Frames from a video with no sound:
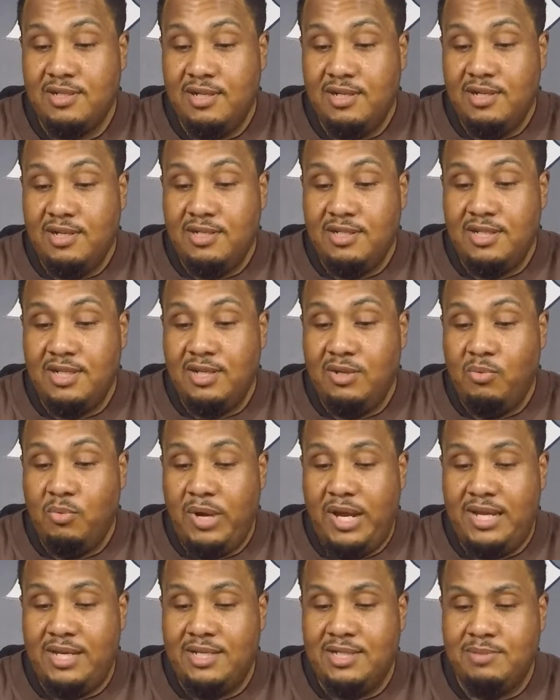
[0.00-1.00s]
The
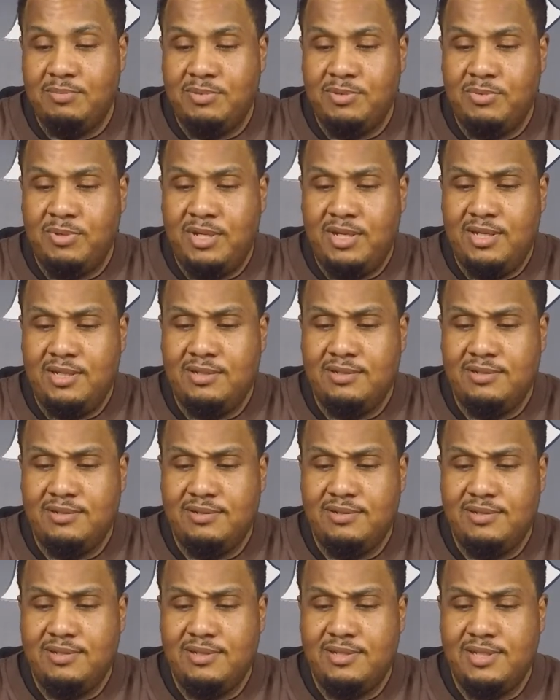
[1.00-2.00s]
weight is between
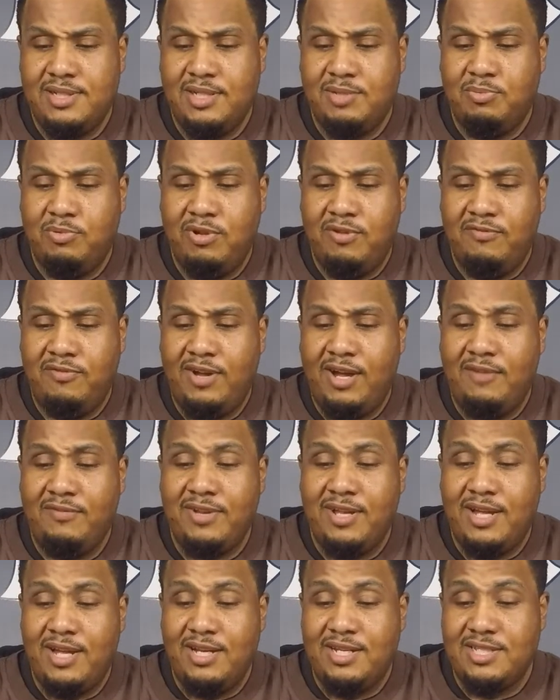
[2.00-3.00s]

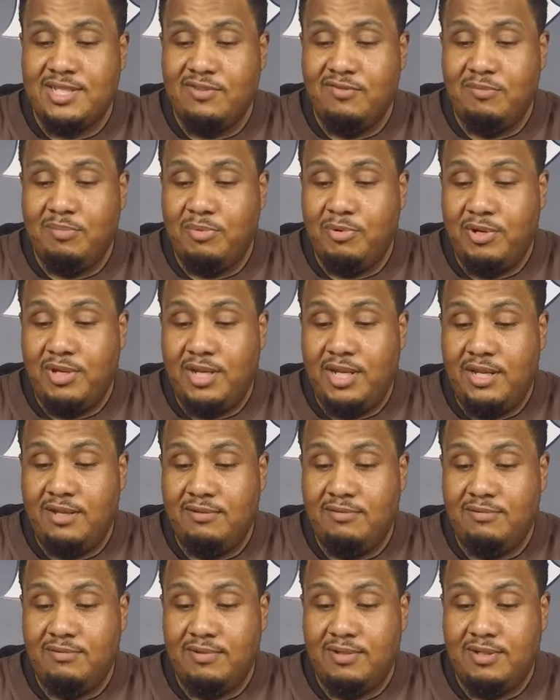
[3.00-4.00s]
6.59 and
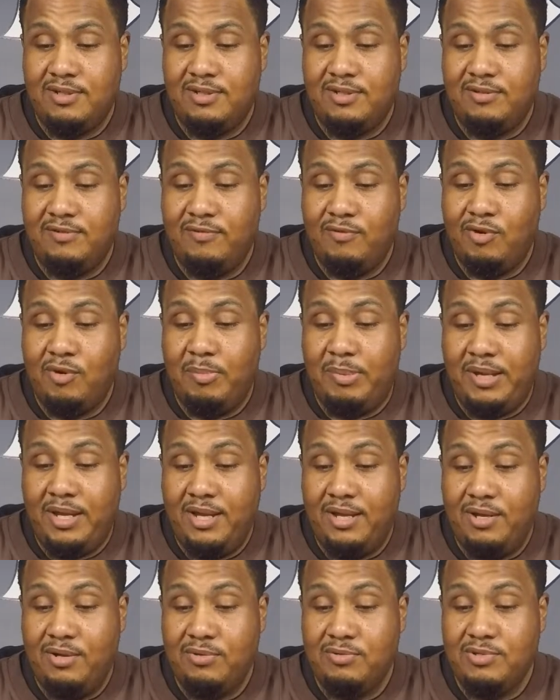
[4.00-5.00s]
7.84
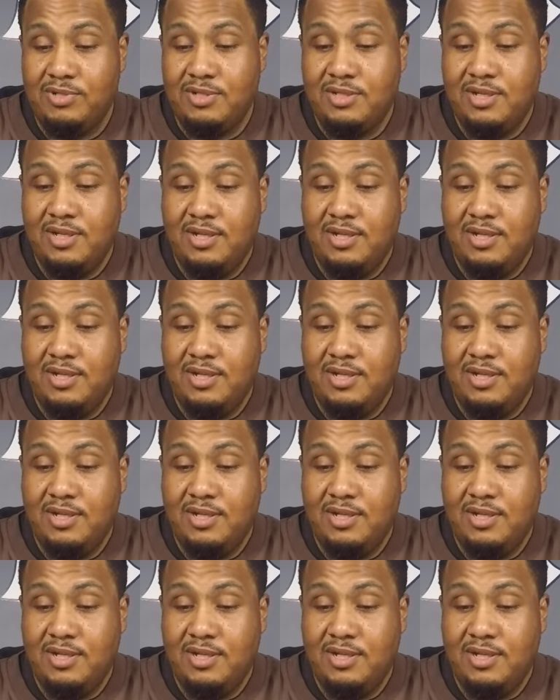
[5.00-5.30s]
pounds.